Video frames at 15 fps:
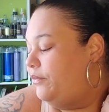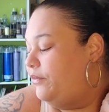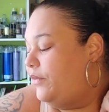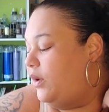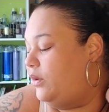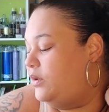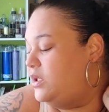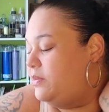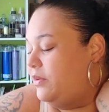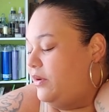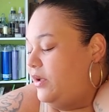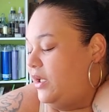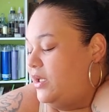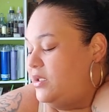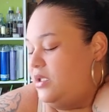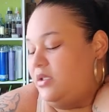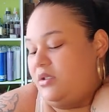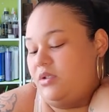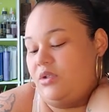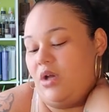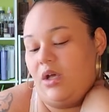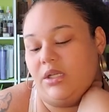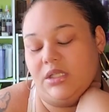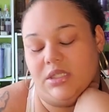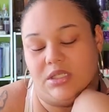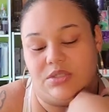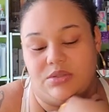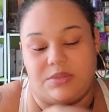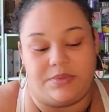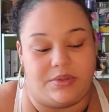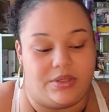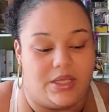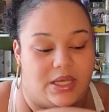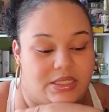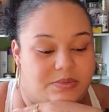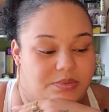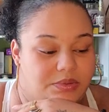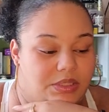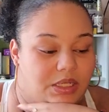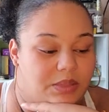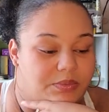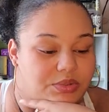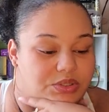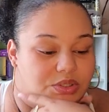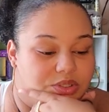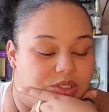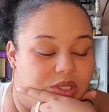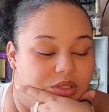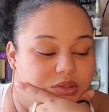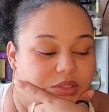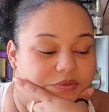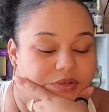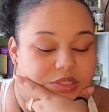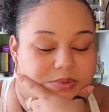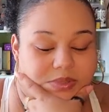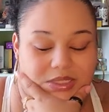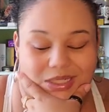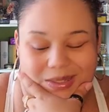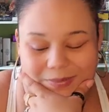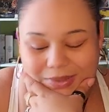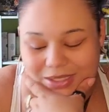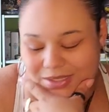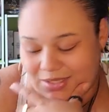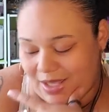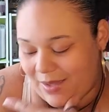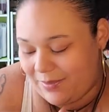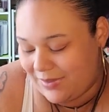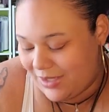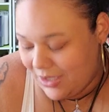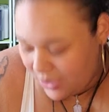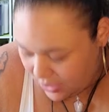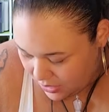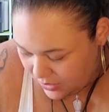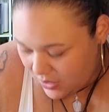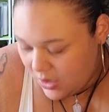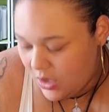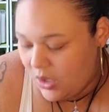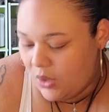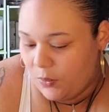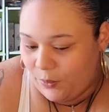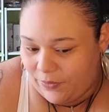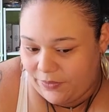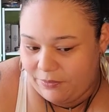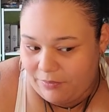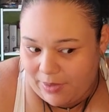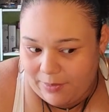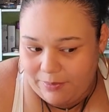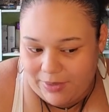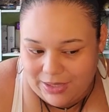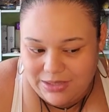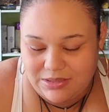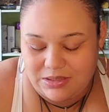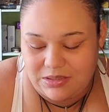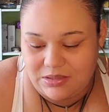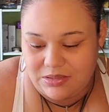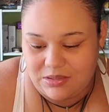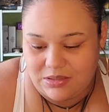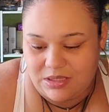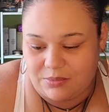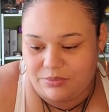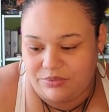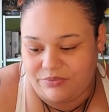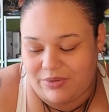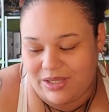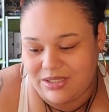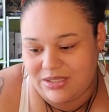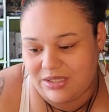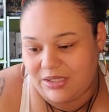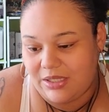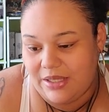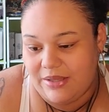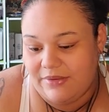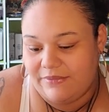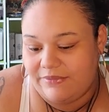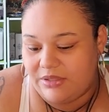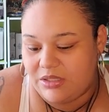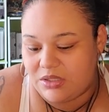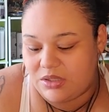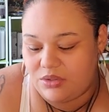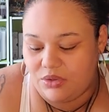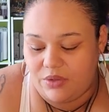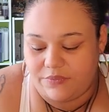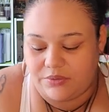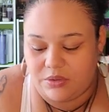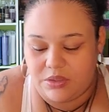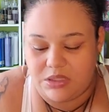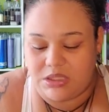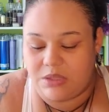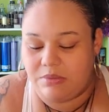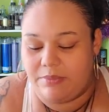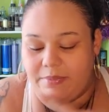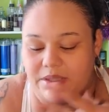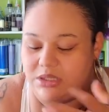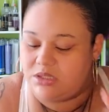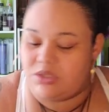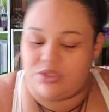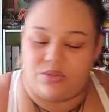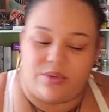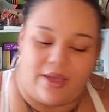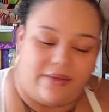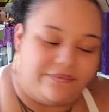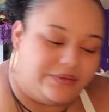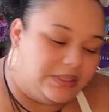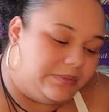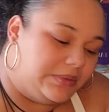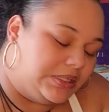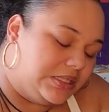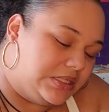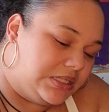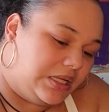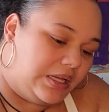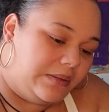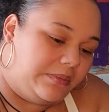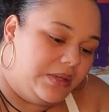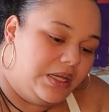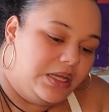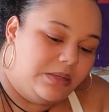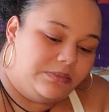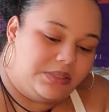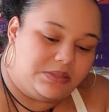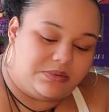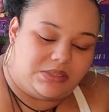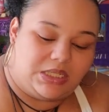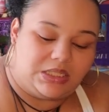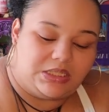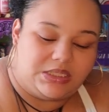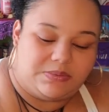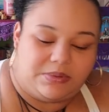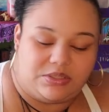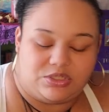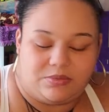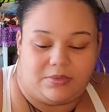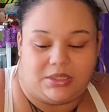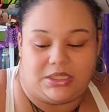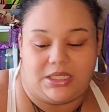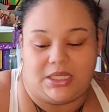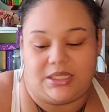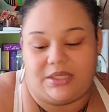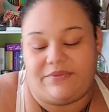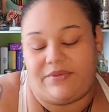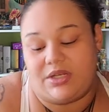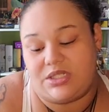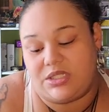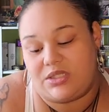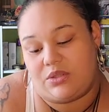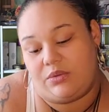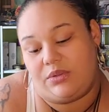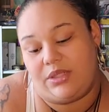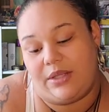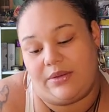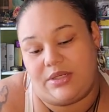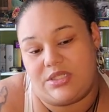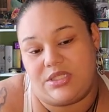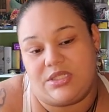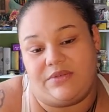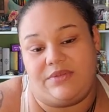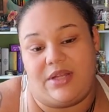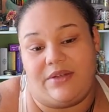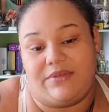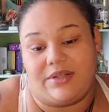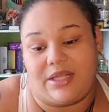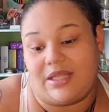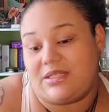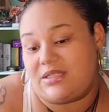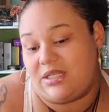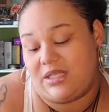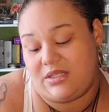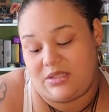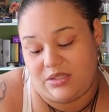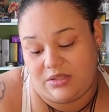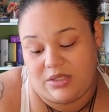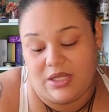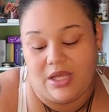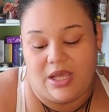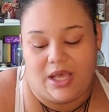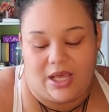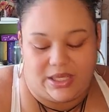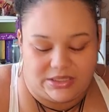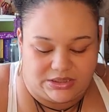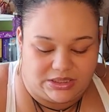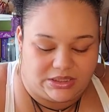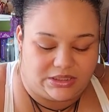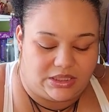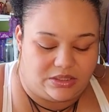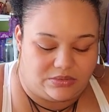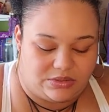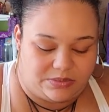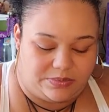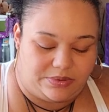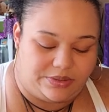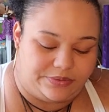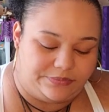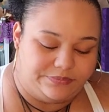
Holy Spirit, ancestors, guardian angel, spirit guide, spirit animal, source light, universe, please allow me to tap in with my Pisces, sun, moon, rising, Venus, and North Node to see what messages you have for them at this time. Please protect this space from any negative energies and only allow energies of love and light to enter. Ashe, thank you, Spirit.